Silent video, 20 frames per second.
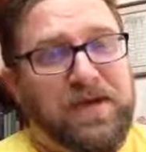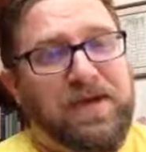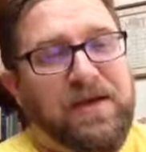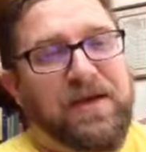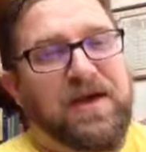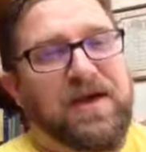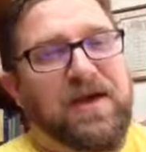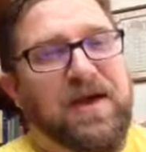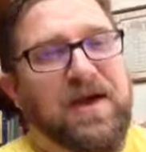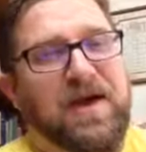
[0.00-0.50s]

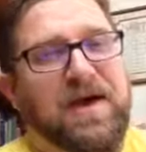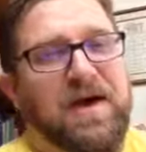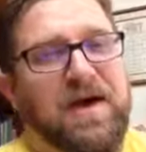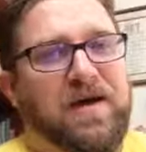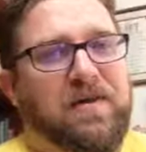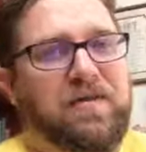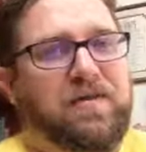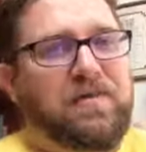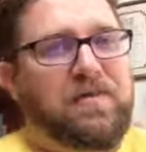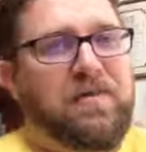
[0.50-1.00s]

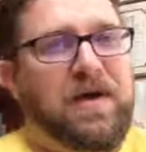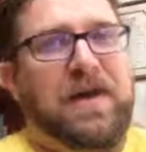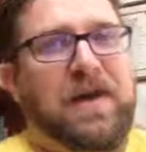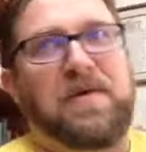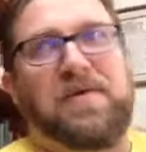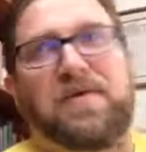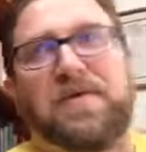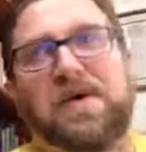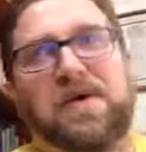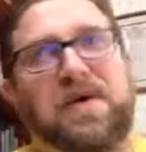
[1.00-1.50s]
Um, I don't
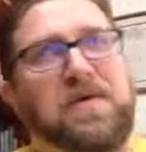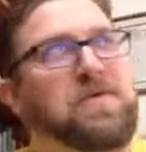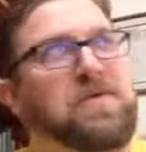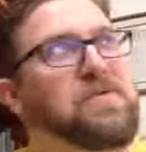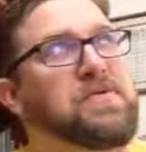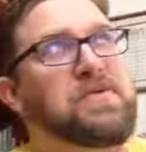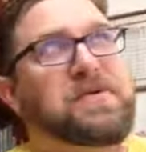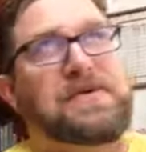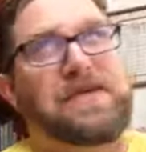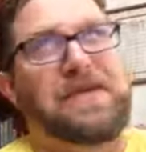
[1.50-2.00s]
want to go through
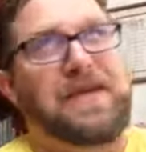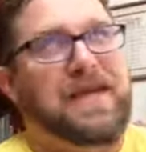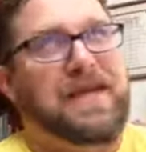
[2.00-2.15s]
this again.